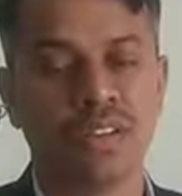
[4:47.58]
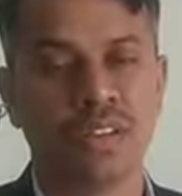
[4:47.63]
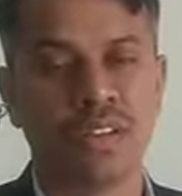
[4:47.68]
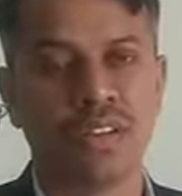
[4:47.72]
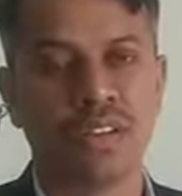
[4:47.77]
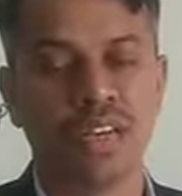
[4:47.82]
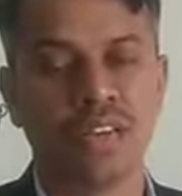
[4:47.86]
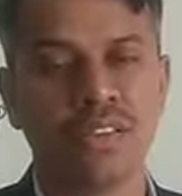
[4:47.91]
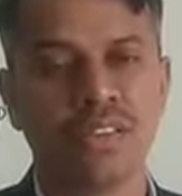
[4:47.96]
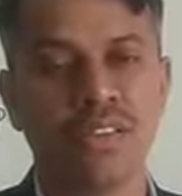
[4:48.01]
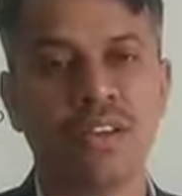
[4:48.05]

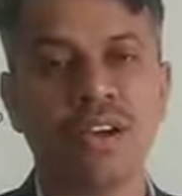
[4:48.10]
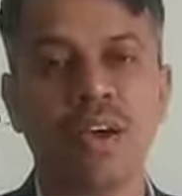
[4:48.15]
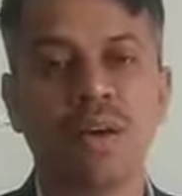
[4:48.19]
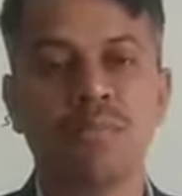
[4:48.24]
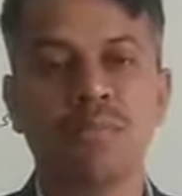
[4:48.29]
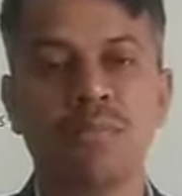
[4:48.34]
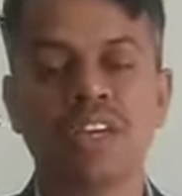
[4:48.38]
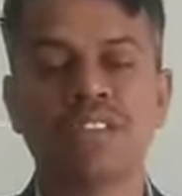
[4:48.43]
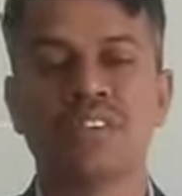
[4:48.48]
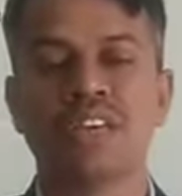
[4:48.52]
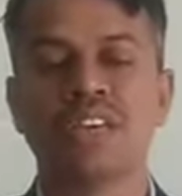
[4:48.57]
Yes,
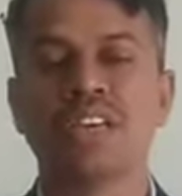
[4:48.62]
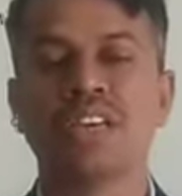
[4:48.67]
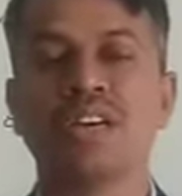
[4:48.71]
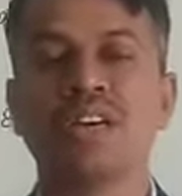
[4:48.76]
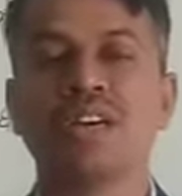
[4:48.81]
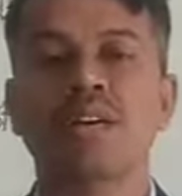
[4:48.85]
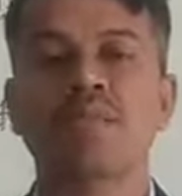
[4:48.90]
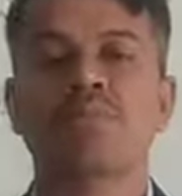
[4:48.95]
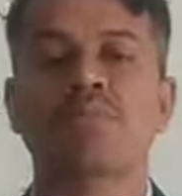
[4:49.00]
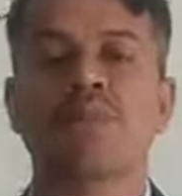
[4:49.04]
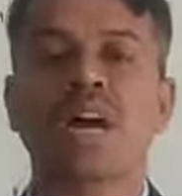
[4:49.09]
but
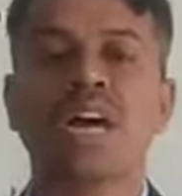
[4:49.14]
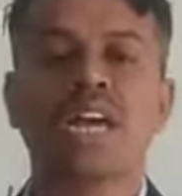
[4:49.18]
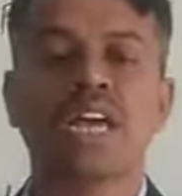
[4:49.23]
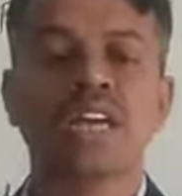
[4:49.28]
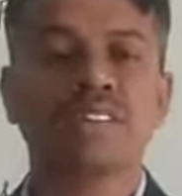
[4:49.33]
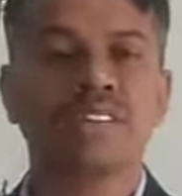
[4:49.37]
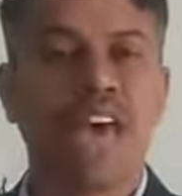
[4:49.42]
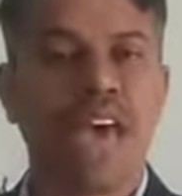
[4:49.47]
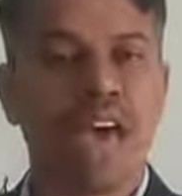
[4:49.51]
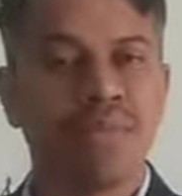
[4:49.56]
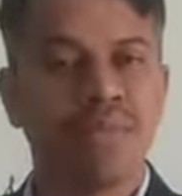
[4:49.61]
see,
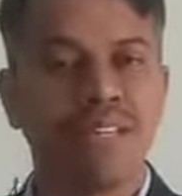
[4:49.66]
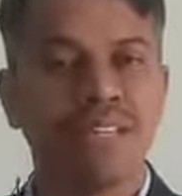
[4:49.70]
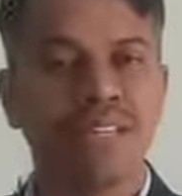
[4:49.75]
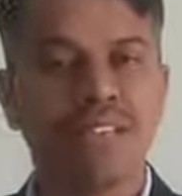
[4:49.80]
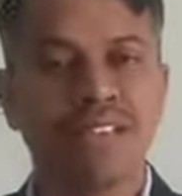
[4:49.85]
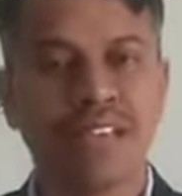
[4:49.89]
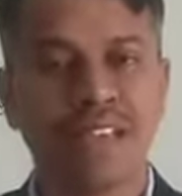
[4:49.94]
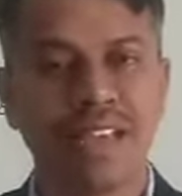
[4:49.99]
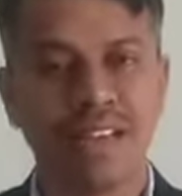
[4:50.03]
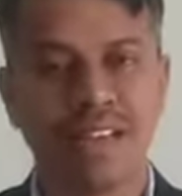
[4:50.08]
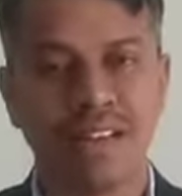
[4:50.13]
monkeys having the
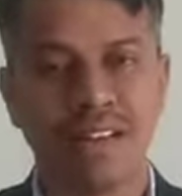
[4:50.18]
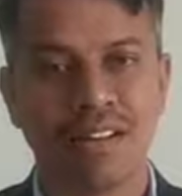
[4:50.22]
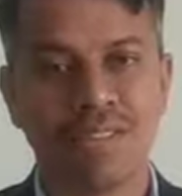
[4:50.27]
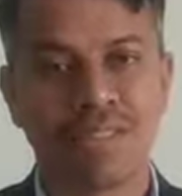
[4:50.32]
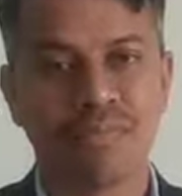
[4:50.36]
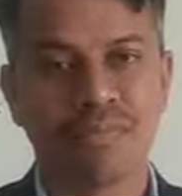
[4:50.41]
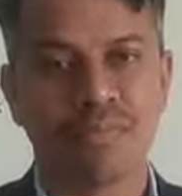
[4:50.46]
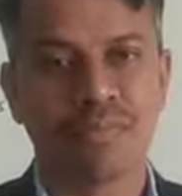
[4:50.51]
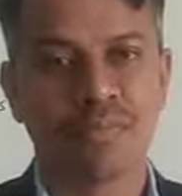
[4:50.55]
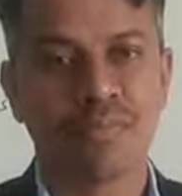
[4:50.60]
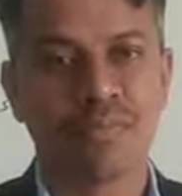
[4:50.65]

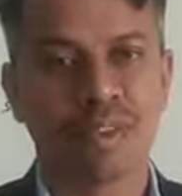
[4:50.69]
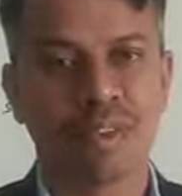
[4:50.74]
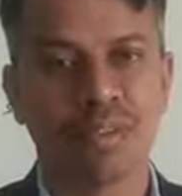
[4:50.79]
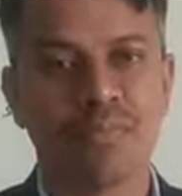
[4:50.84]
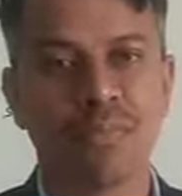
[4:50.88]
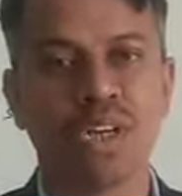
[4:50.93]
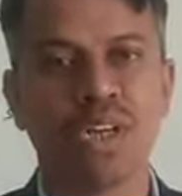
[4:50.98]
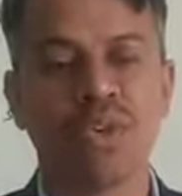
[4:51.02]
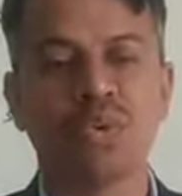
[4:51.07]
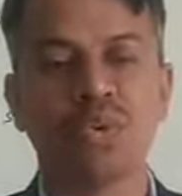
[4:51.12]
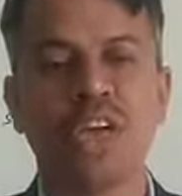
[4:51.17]
tail,
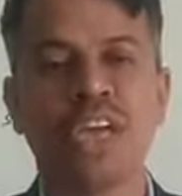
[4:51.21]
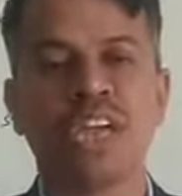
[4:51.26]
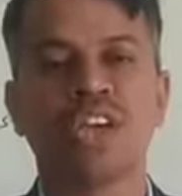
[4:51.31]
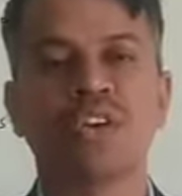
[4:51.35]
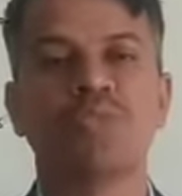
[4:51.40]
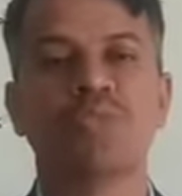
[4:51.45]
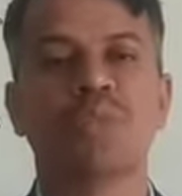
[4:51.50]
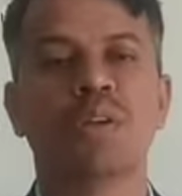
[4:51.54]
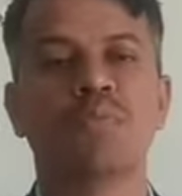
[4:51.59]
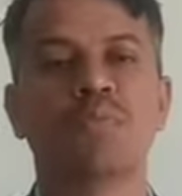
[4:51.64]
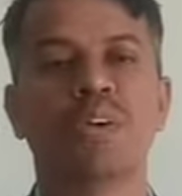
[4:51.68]
but today
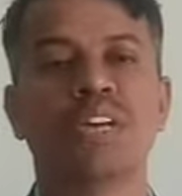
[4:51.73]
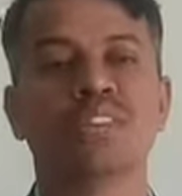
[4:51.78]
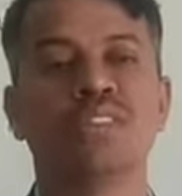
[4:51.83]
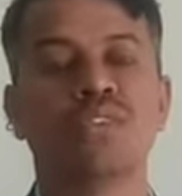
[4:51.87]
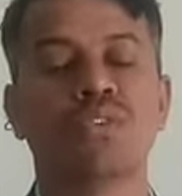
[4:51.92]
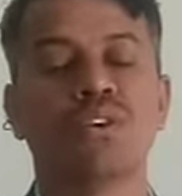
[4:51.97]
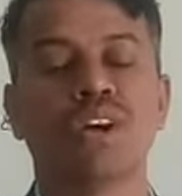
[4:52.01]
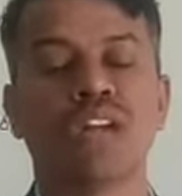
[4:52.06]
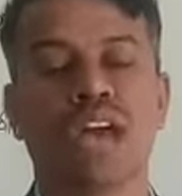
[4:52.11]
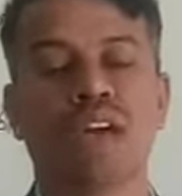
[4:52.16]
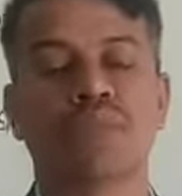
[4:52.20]
human beings
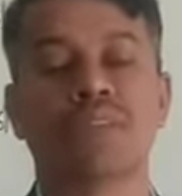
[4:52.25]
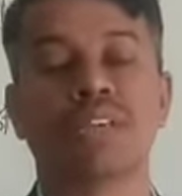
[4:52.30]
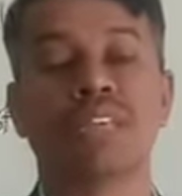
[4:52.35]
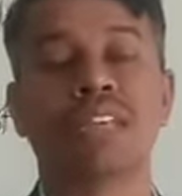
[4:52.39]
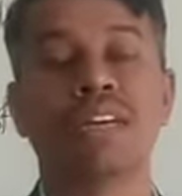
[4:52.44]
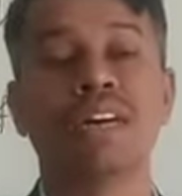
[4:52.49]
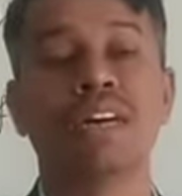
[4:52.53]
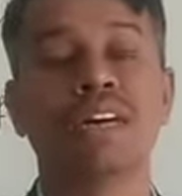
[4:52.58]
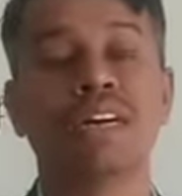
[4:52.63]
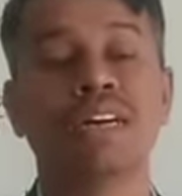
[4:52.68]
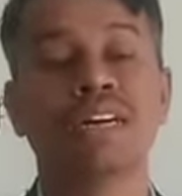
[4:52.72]
not having
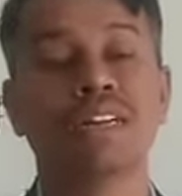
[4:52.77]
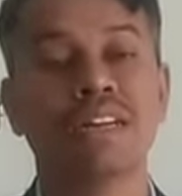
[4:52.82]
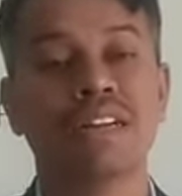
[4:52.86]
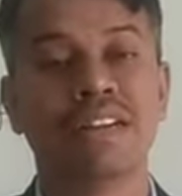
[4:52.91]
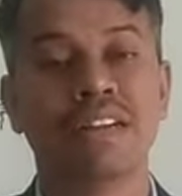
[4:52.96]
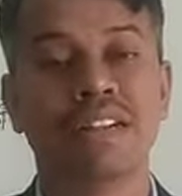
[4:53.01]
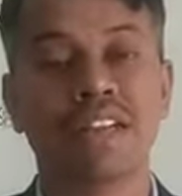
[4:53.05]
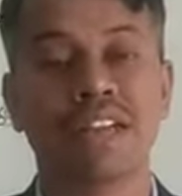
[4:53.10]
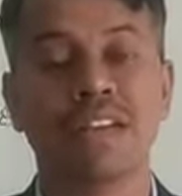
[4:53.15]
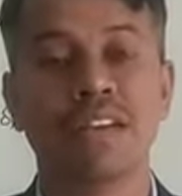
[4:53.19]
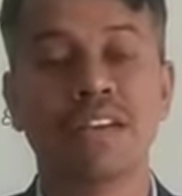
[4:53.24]
the
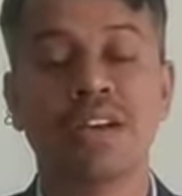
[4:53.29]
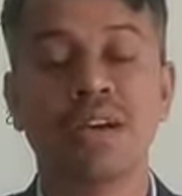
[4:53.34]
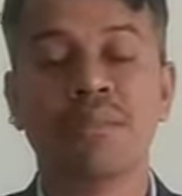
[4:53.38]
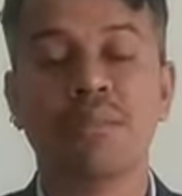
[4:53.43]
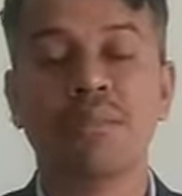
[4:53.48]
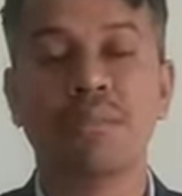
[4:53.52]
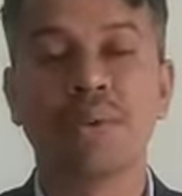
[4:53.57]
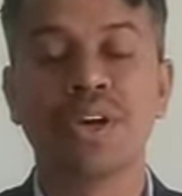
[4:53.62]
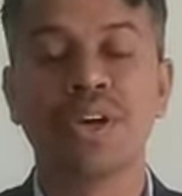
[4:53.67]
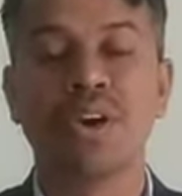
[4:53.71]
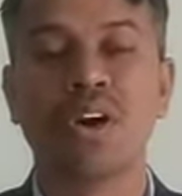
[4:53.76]
tail,
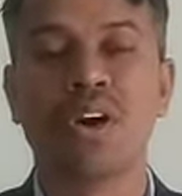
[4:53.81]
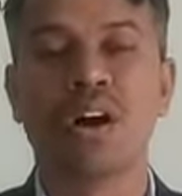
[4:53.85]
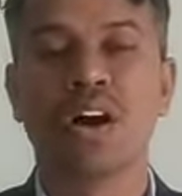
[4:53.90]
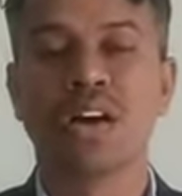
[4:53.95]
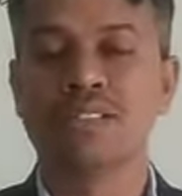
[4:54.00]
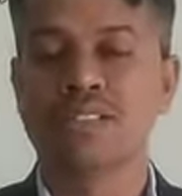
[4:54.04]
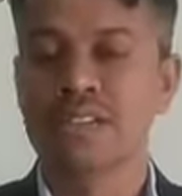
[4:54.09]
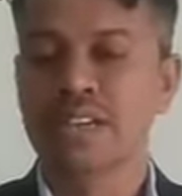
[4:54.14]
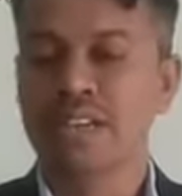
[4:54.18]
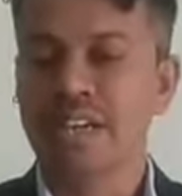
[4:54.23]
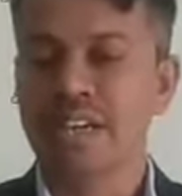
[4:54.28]

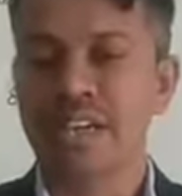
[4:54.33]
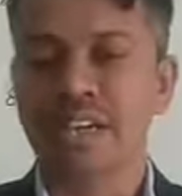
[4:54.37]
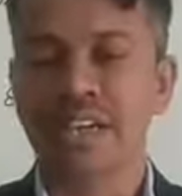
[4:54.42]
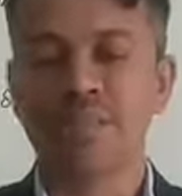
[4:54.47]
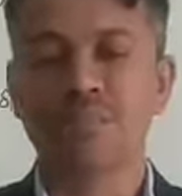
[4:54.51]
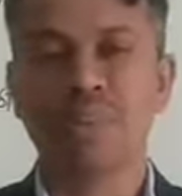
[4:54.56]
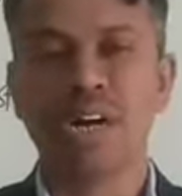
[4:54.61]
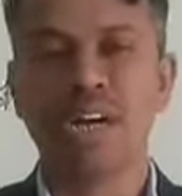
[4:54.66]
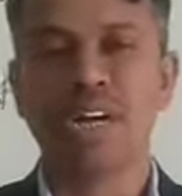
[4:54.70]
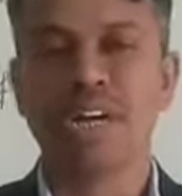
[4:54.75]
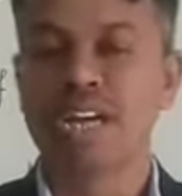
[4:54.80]
because in
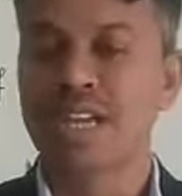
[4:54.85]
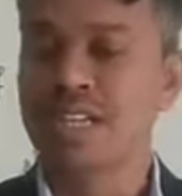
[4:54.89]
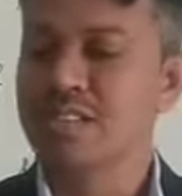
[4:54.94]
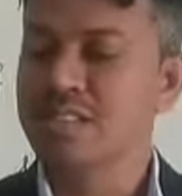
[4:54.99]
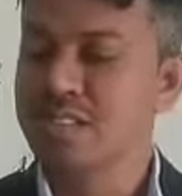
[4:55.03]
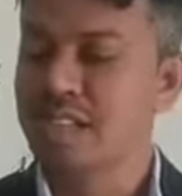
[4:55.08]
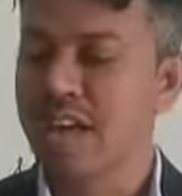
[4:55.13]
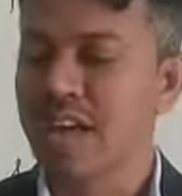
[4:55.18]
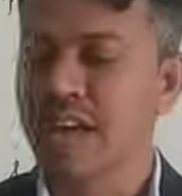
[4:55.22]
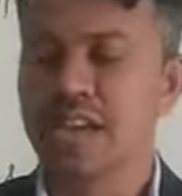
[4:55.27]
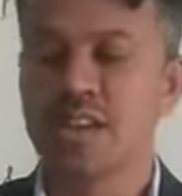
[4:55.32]
monkeys
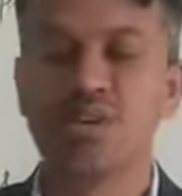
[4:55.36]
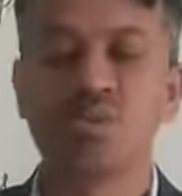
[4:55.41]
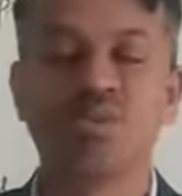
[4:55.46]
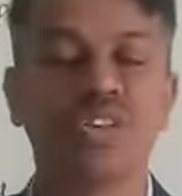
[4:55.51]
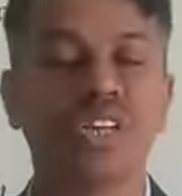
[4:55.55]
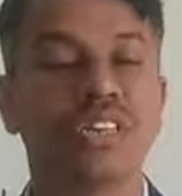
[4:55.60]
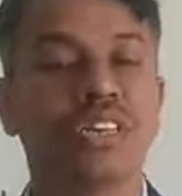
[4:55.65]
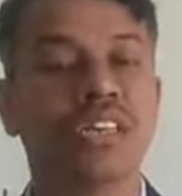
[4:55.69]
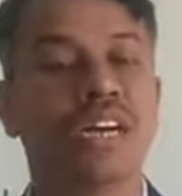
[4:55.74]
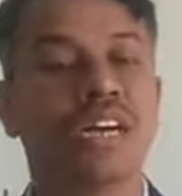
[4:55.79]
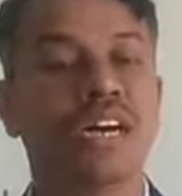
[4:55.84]
they are
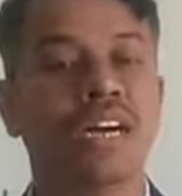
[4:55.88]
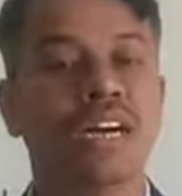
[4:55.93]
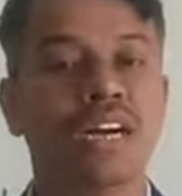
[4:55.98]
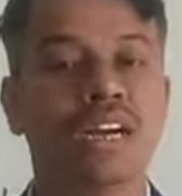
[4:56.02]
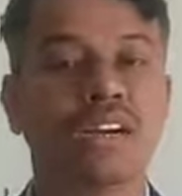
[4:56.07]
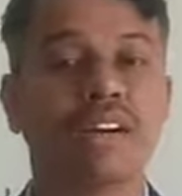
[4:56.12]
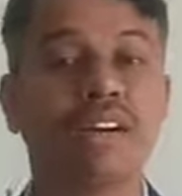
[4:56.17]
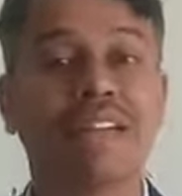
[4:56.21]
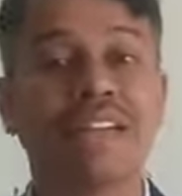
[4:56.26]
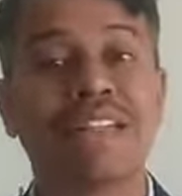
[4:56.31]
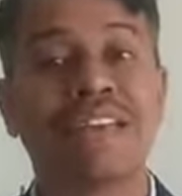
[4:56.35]
using
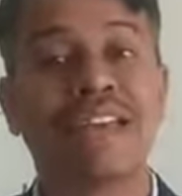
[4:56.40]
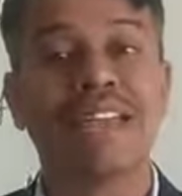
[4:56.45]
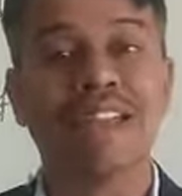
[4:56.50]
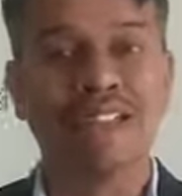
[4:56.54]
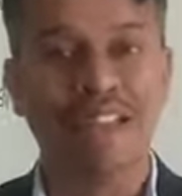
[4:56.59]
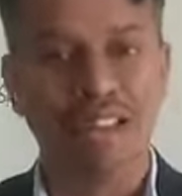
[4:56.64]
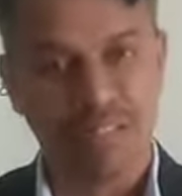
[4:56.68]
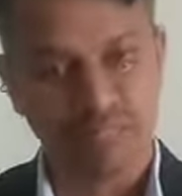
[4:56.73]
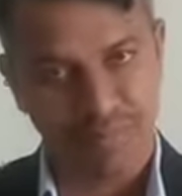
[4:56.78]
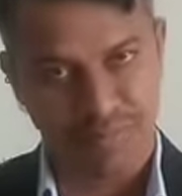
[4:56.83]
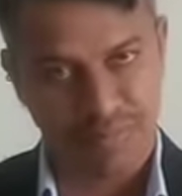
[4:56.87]
the
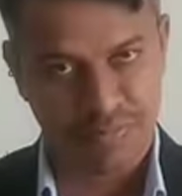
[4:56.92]
tail.